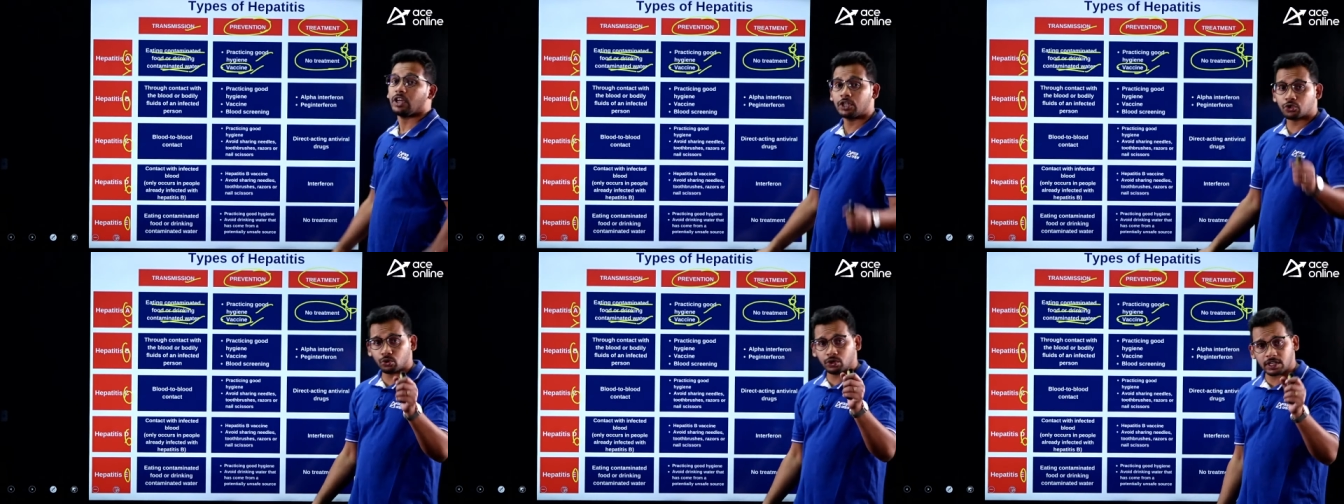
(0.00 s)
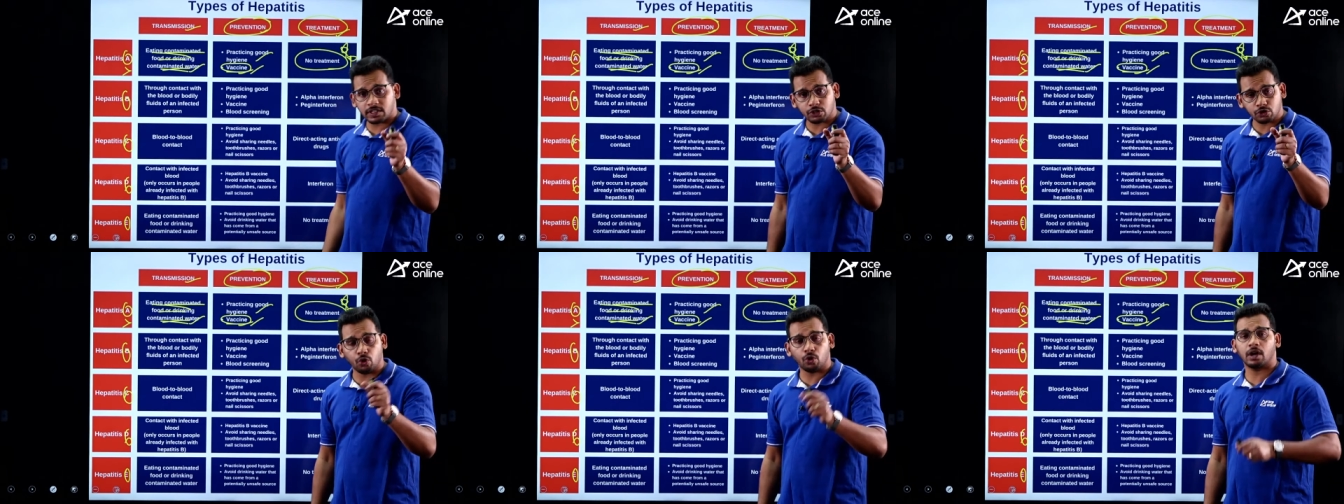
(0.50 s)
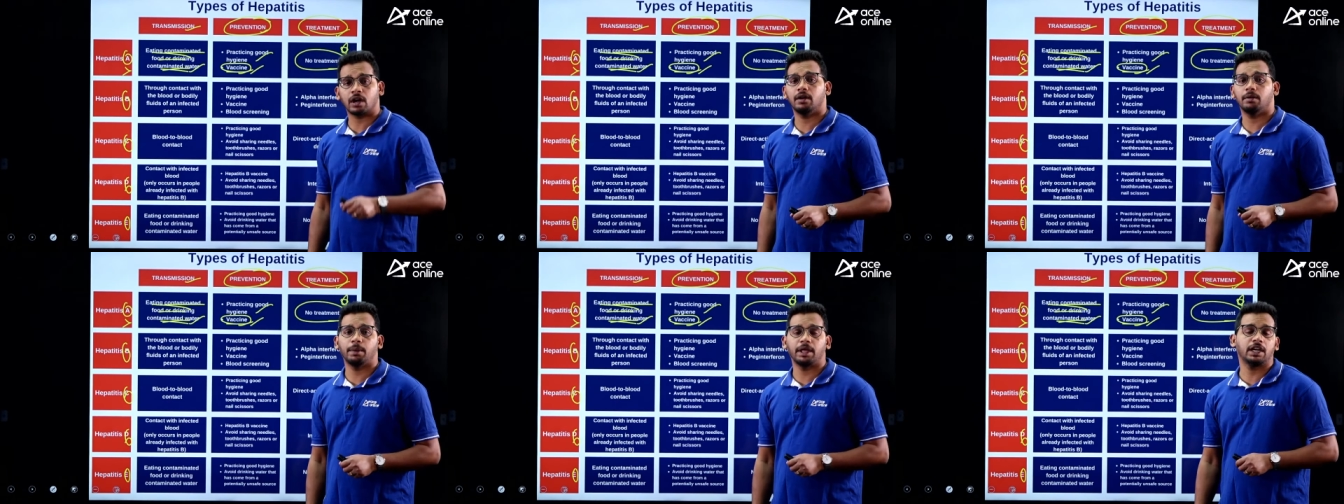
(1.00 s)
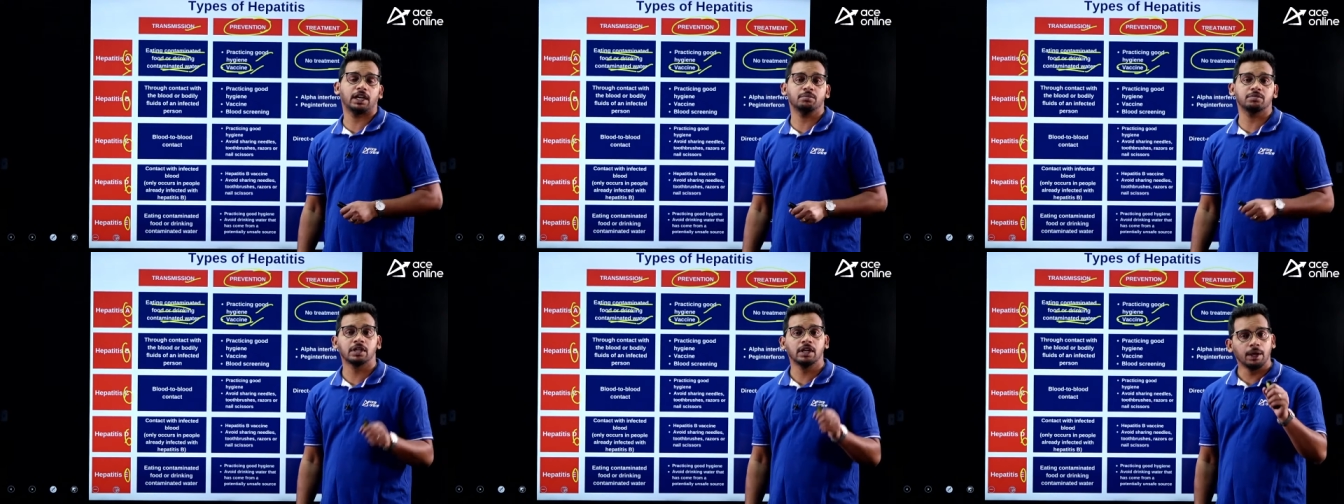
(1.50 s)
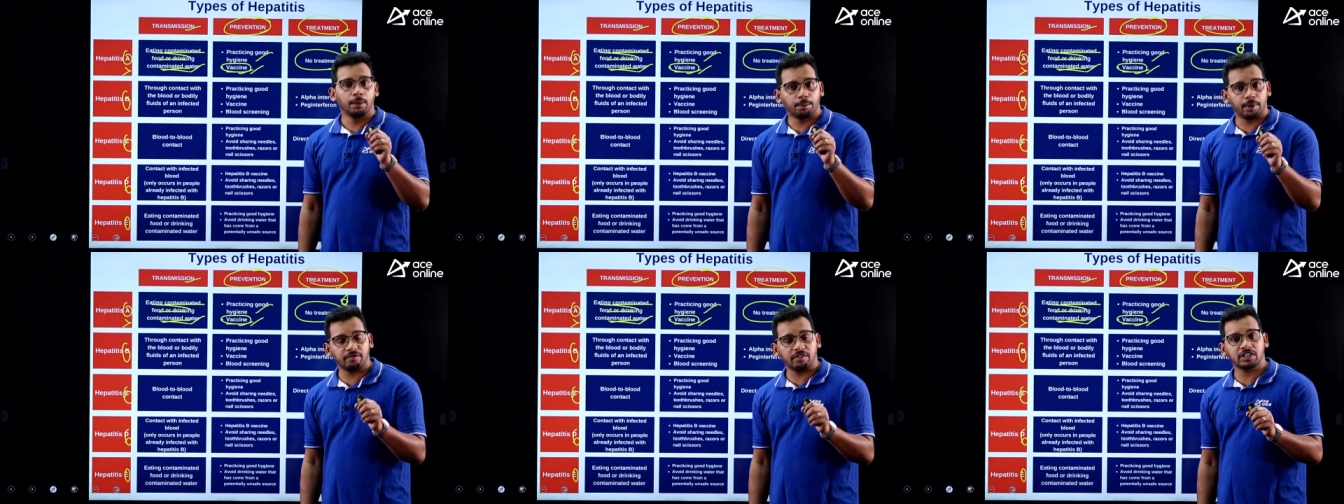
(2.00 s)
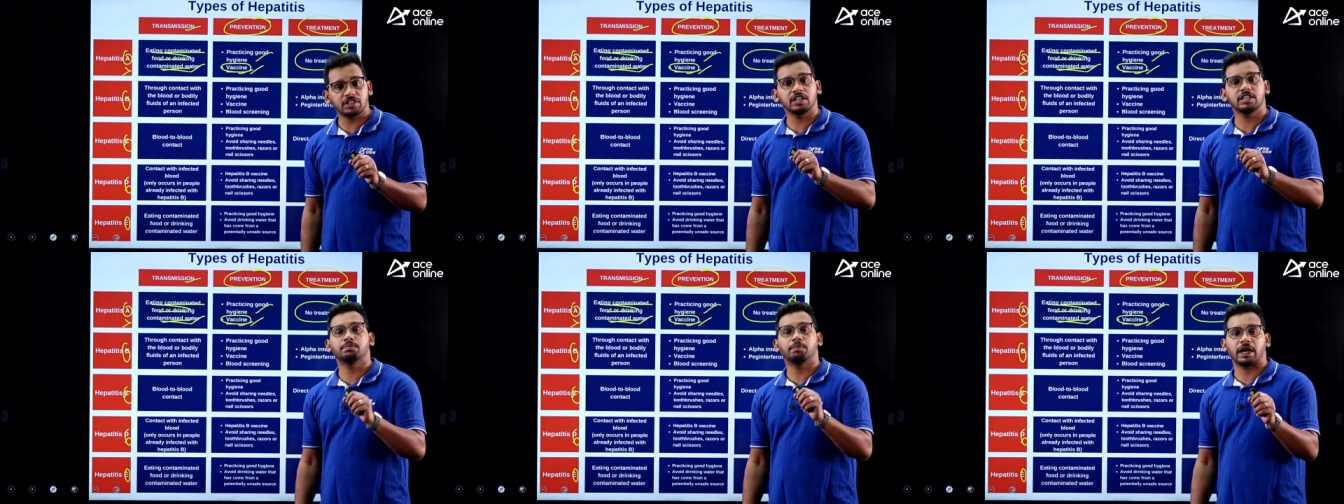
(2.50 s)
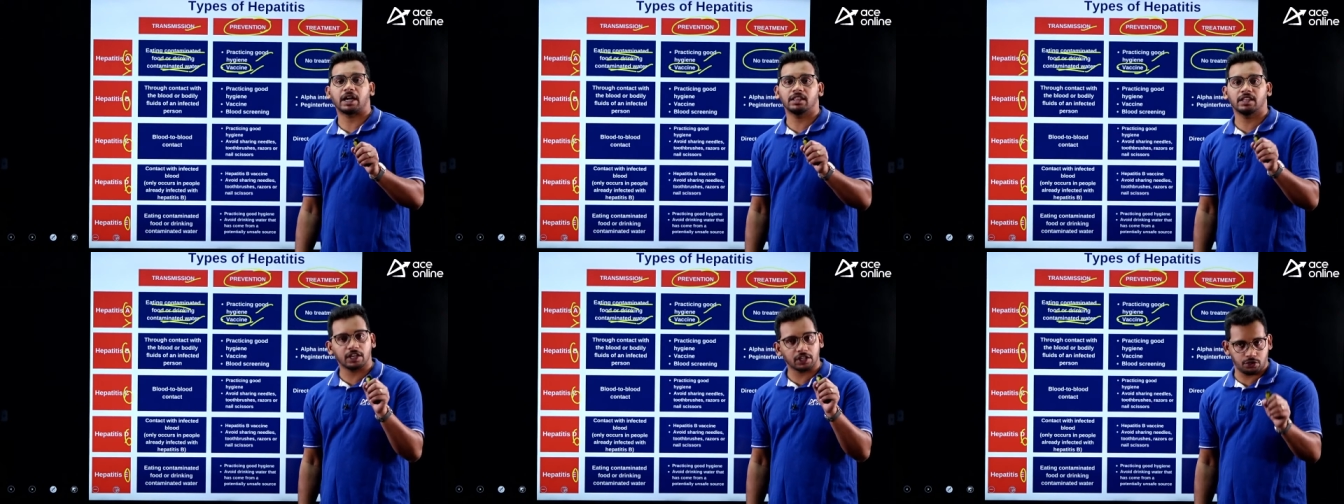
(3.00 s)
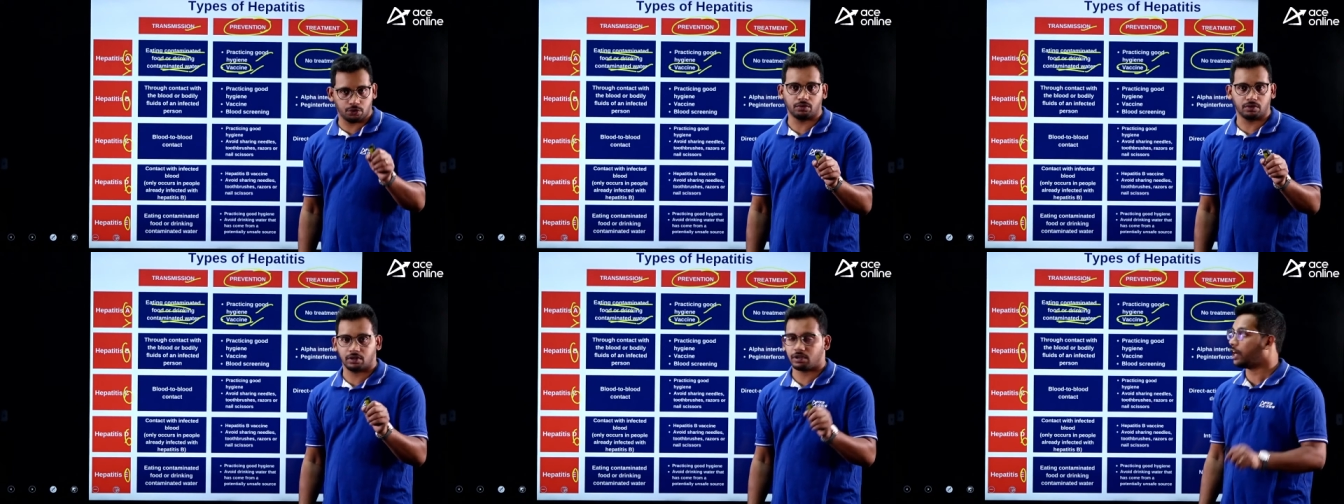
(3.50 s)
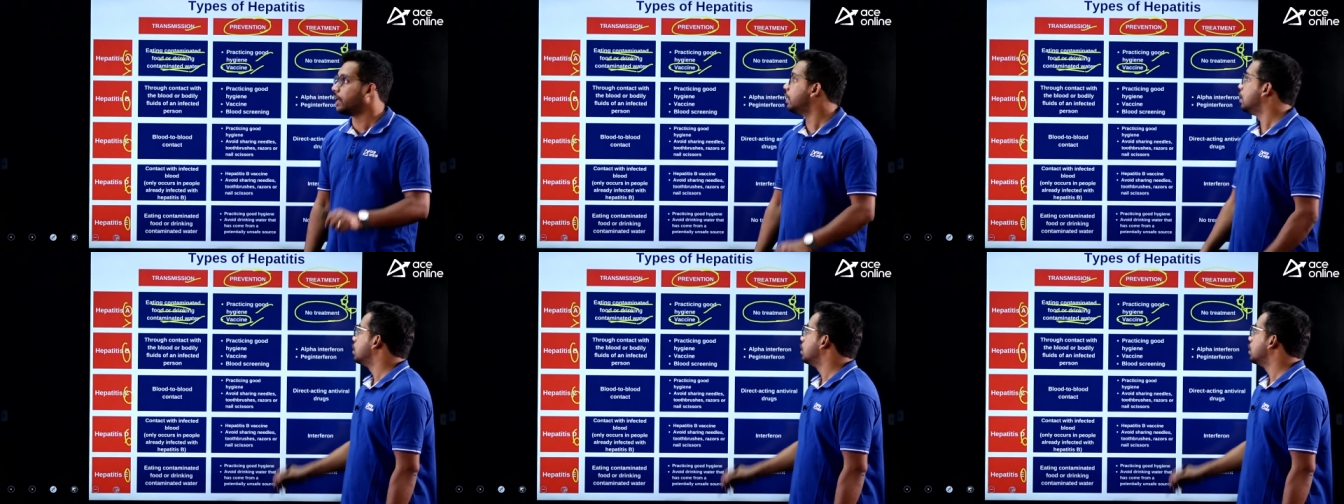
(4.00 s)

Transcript: So there is a slogan many times prevention is better than cure right.